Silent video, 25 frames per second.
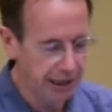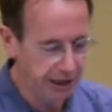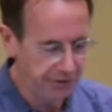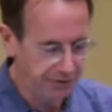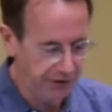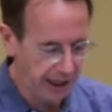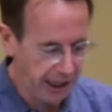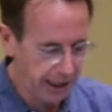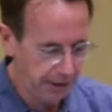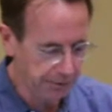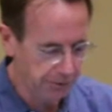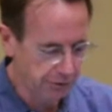
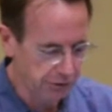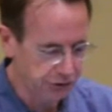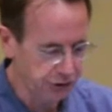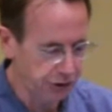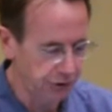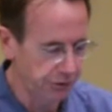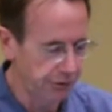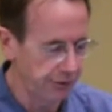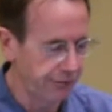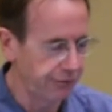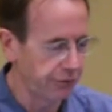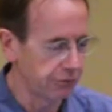available
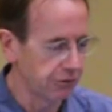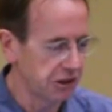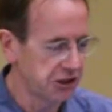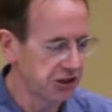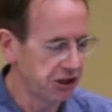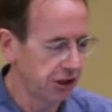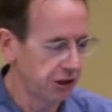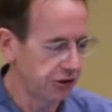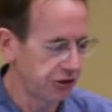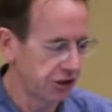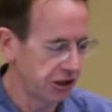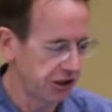for
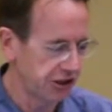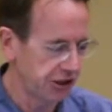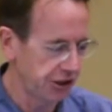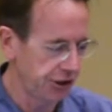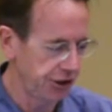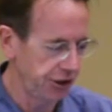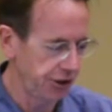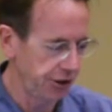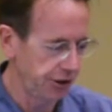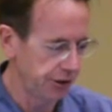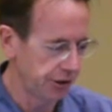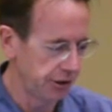researchers to
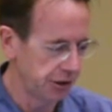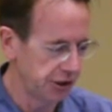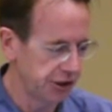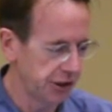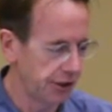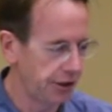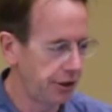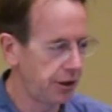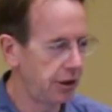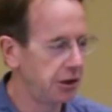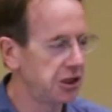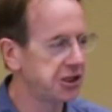use.
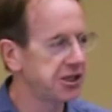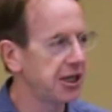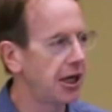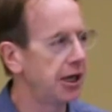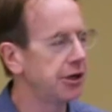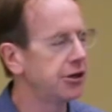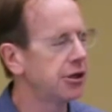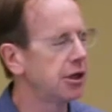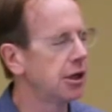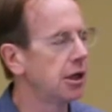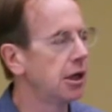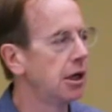And those
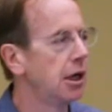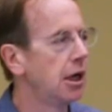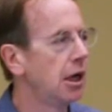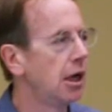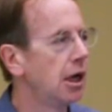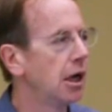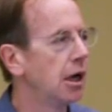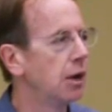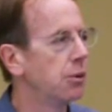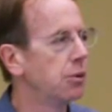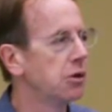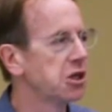data
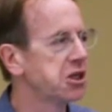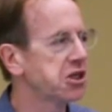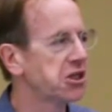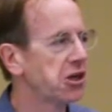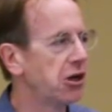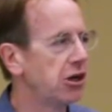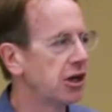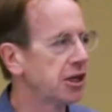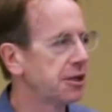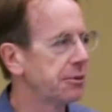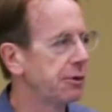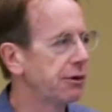will
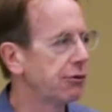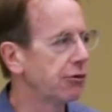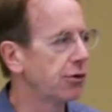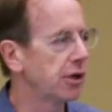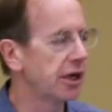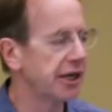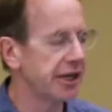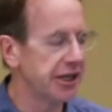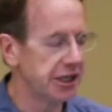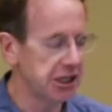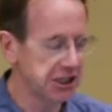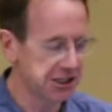start to be
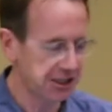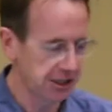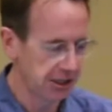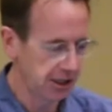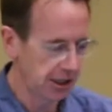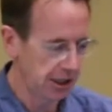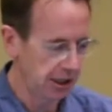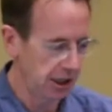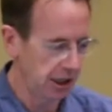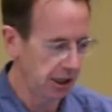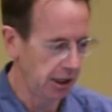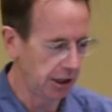released
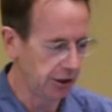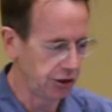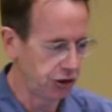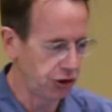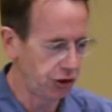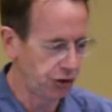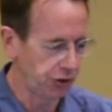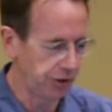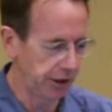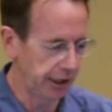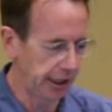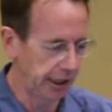
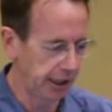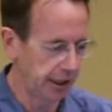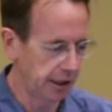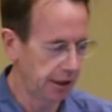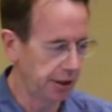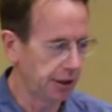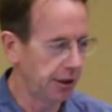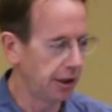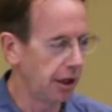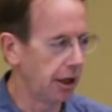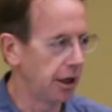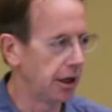
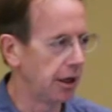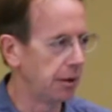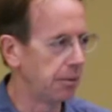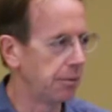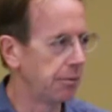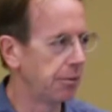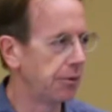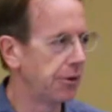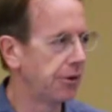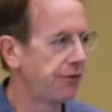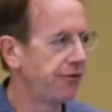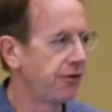during
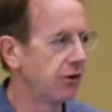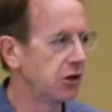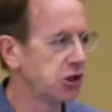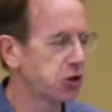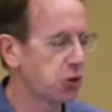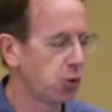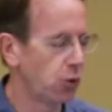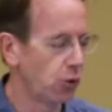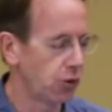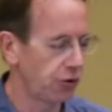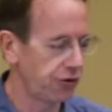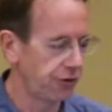the first
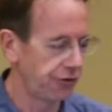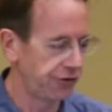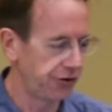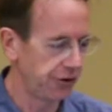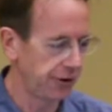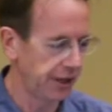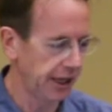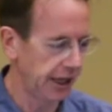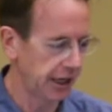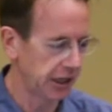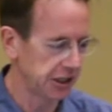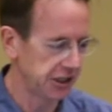quarter of
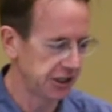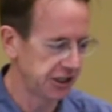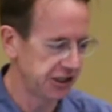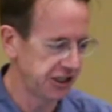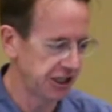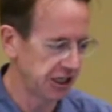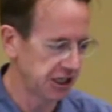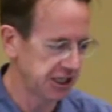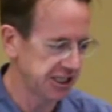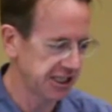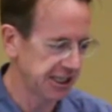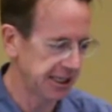
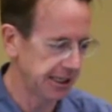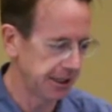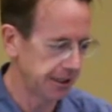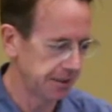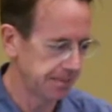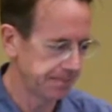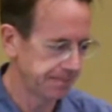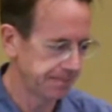2016.